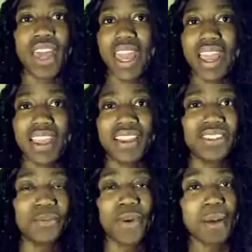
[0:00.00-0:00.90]

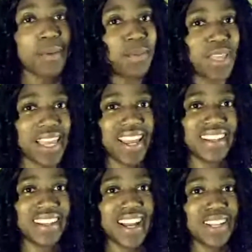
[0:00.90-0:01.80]
they should probably
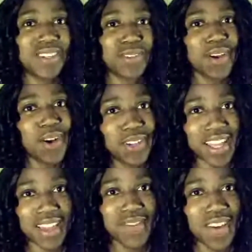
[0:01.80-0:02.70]
get in touch with
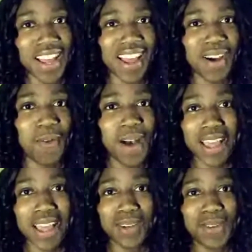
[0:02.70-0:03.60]
Oli and find out
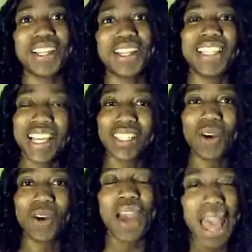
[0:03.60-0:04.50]
why is he
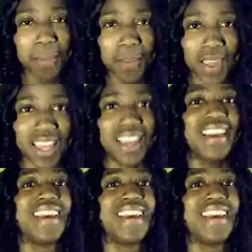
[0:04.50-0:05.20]
so happy.